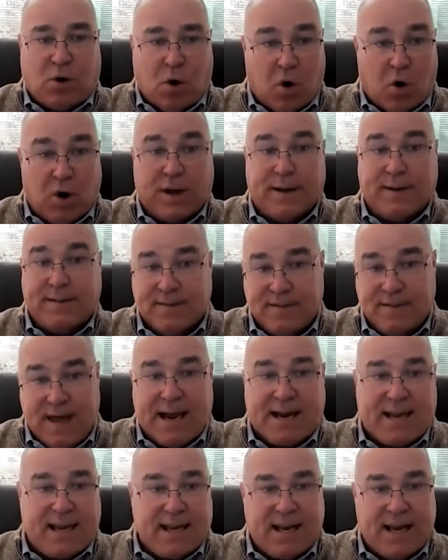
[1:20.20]
on
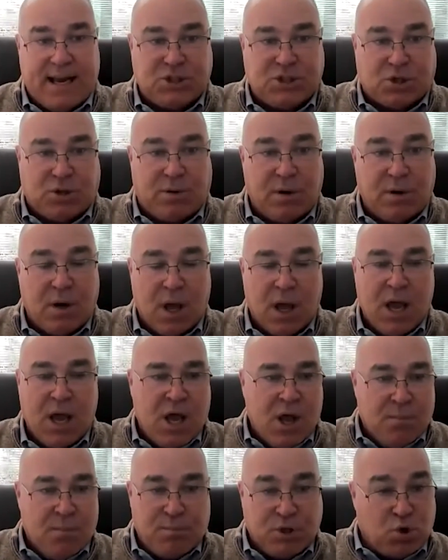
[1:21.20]
that connection
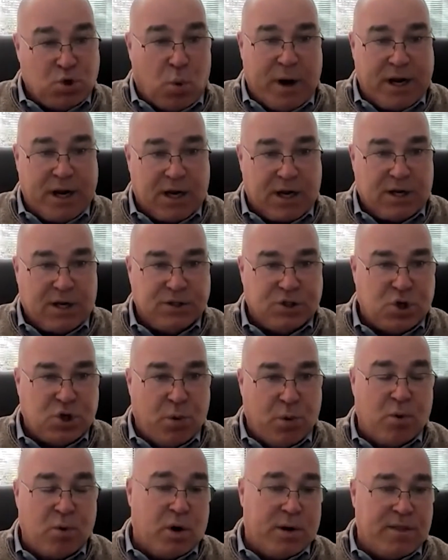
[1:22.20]
between a
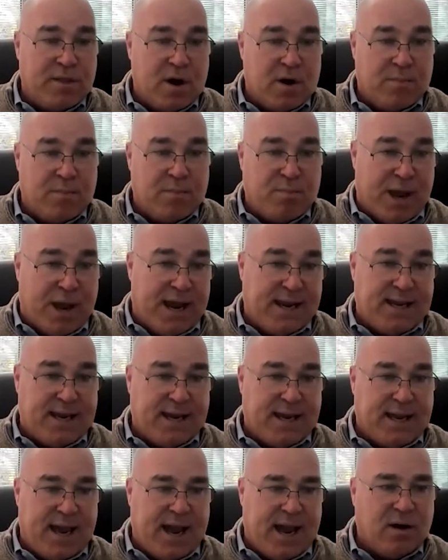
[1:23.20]
consumer and their bank
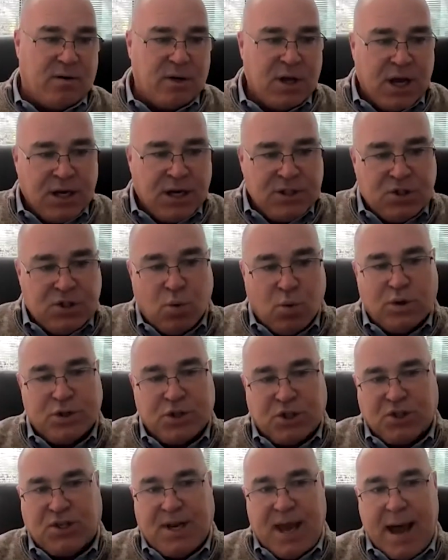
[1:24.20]
account to
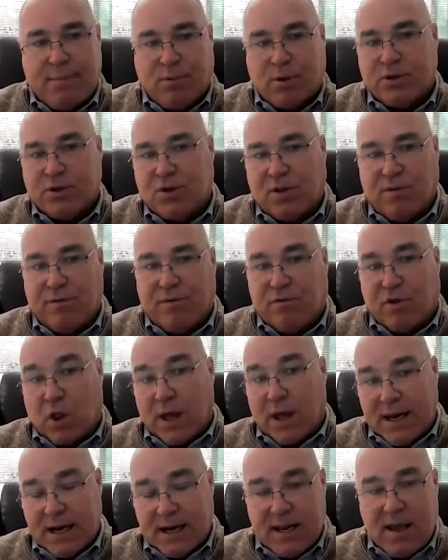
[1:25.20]
establish the
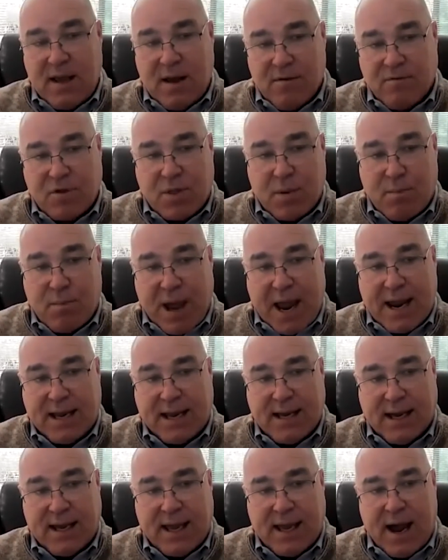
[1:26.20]
validity of the
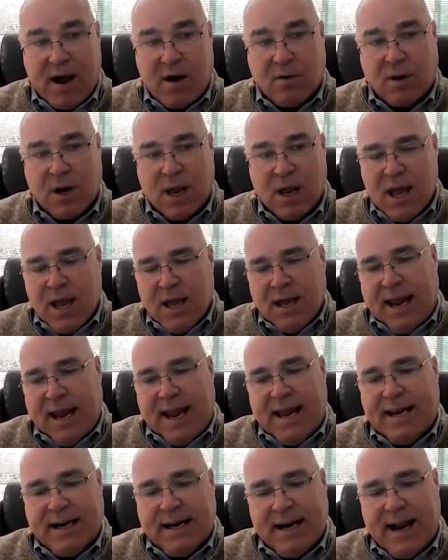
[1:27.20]
bank account
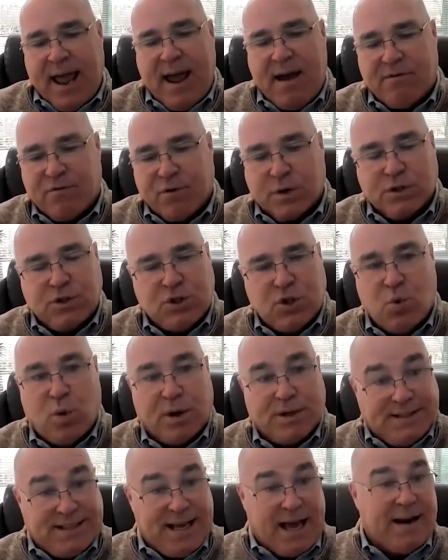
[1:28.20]
in an effort to
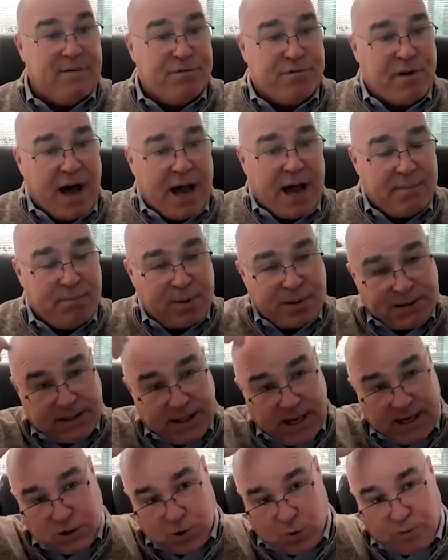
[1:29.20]
identify
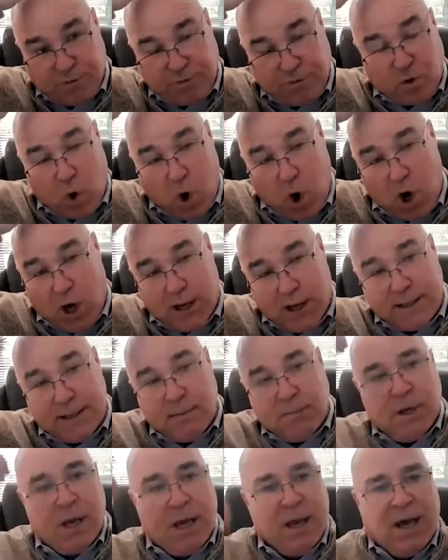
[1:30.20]
potential
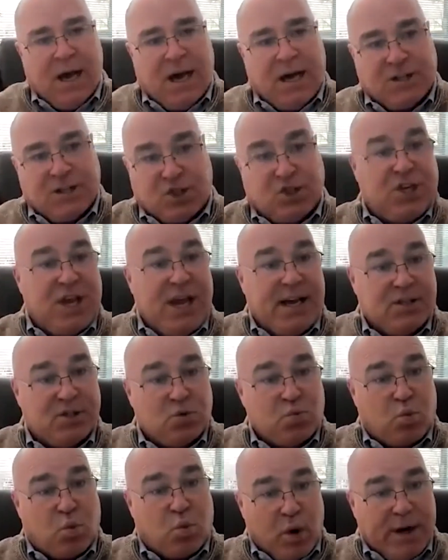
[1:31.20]
fraud,
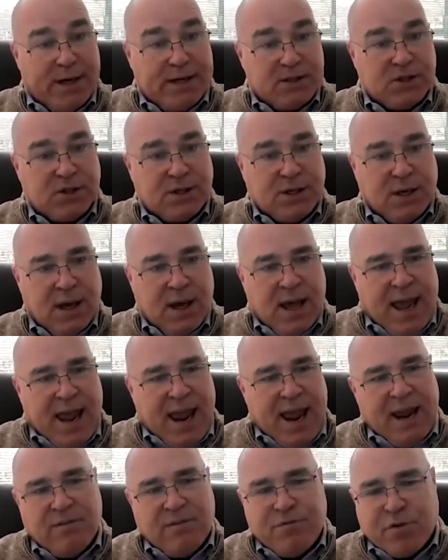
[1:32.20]
assess risk,
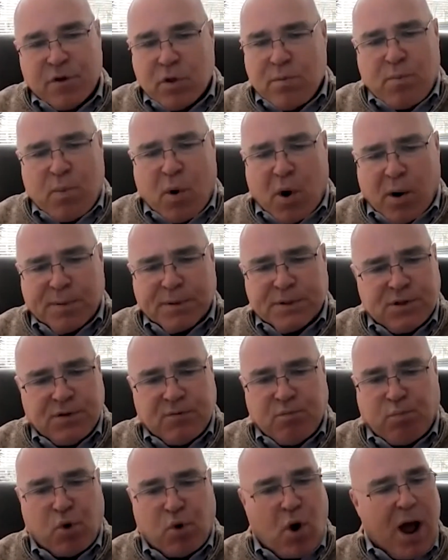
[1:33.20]
and for the purpose
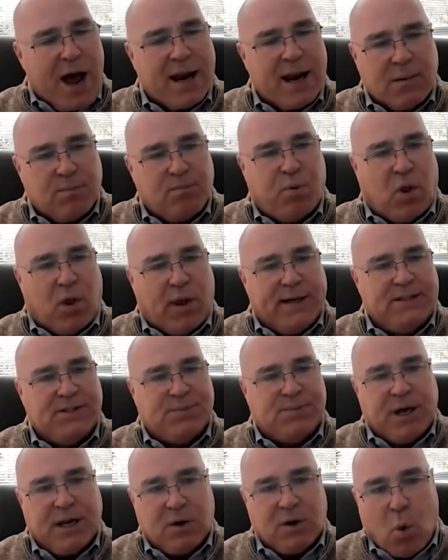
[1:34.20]
of product
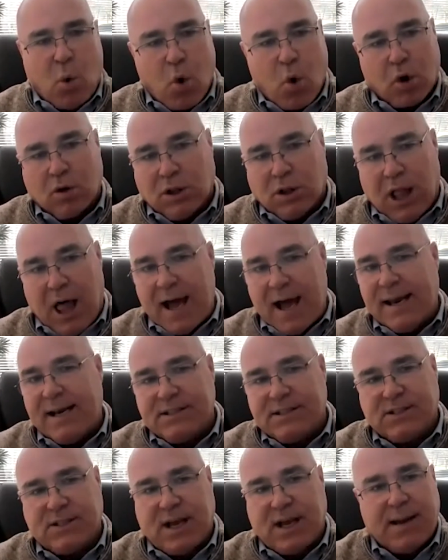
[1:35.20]
placement or line
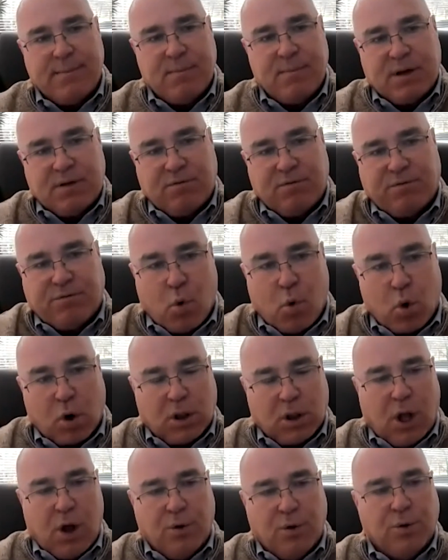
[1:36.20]
assignment for
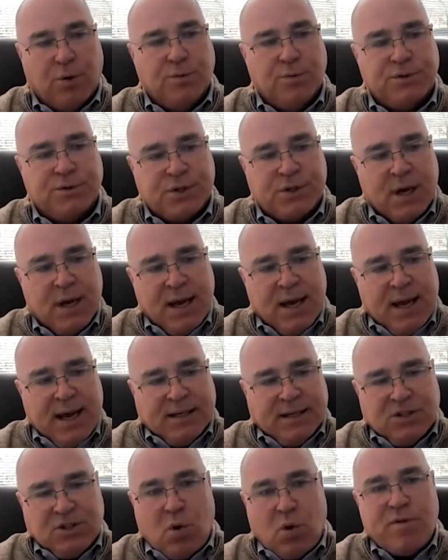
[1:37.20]
loans,
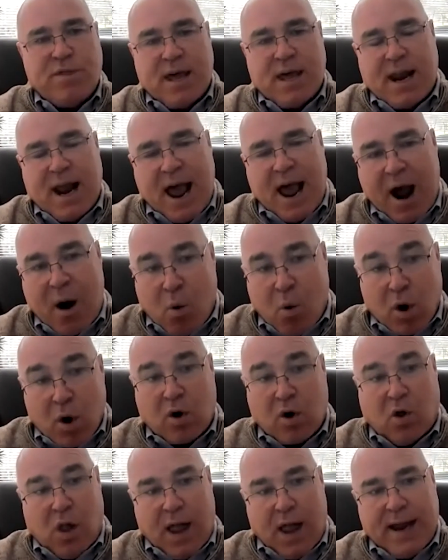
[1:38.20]
so that our
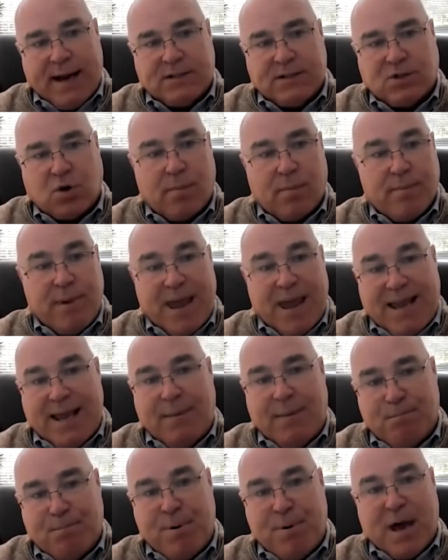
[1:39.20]
clients are
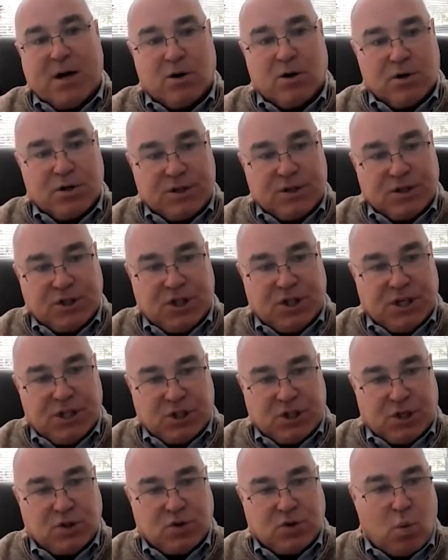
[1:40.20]
making better
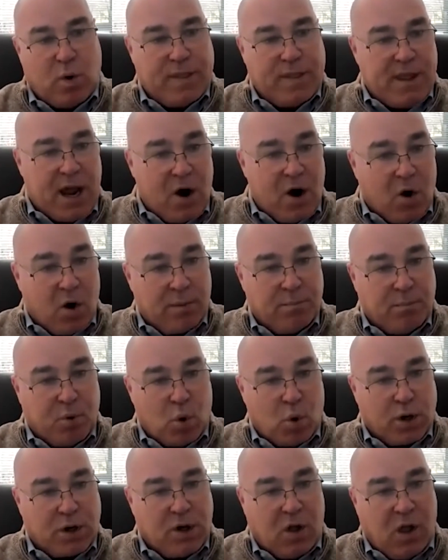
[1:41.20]
decisions when they
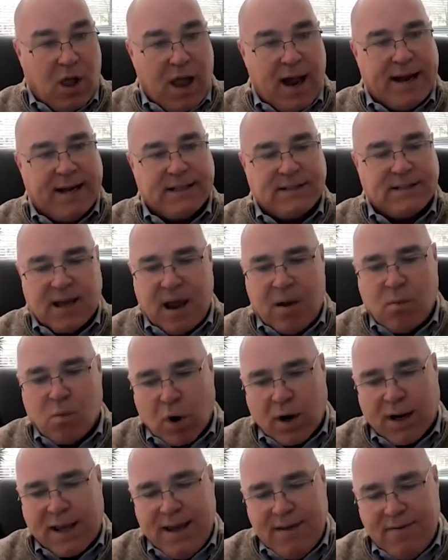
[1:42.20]
onboard clients. And
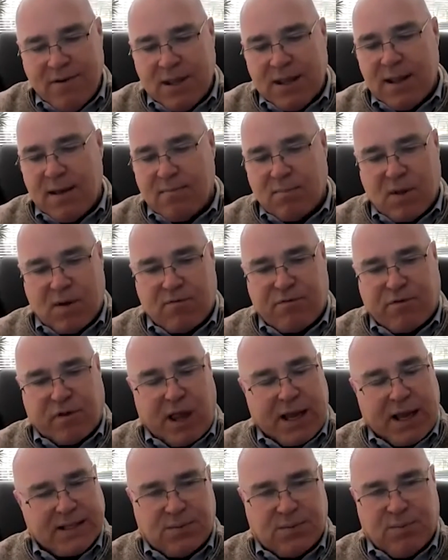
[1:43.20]
we're giving them the
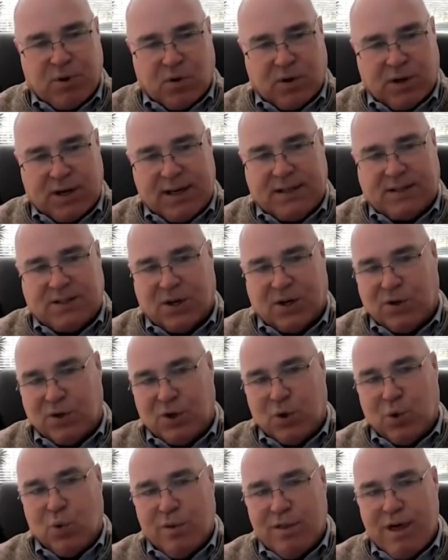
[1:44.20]
flexibility to
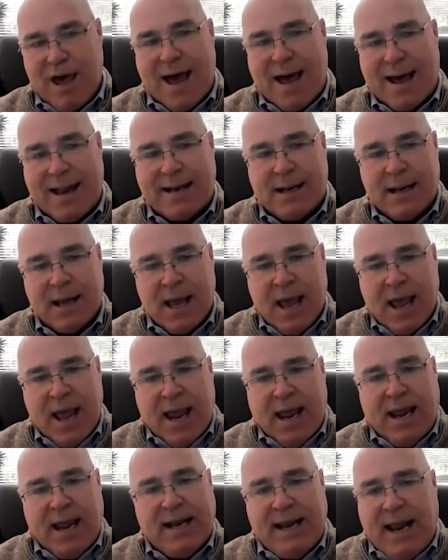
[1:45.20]
do that
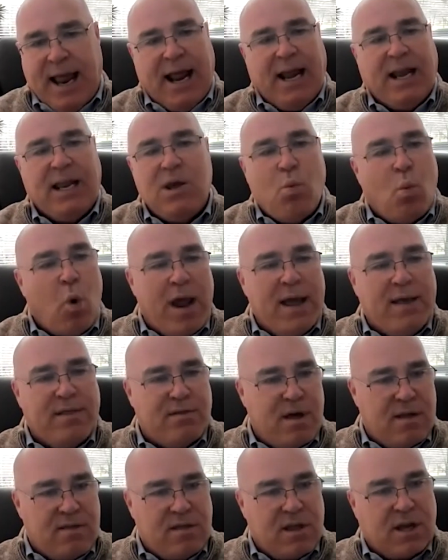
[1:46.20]
in any way
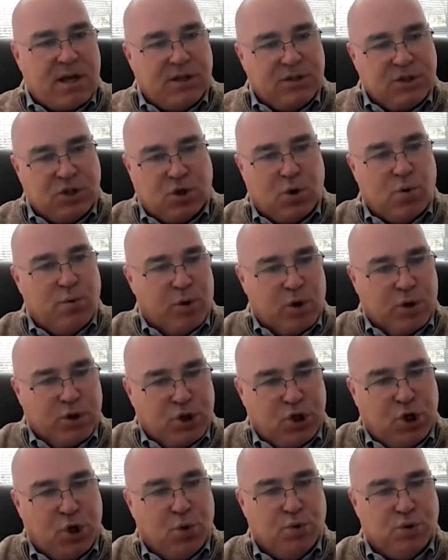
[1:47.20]
that the consumer
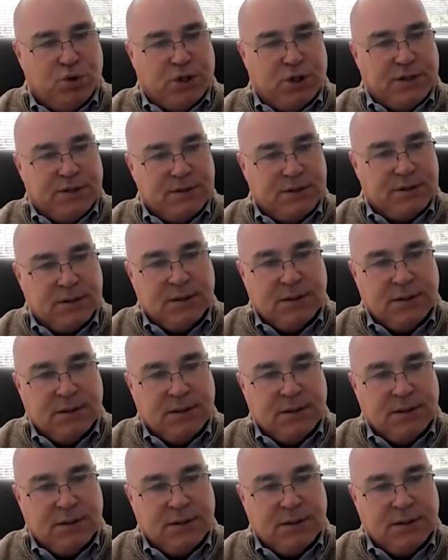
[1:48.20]
chooses.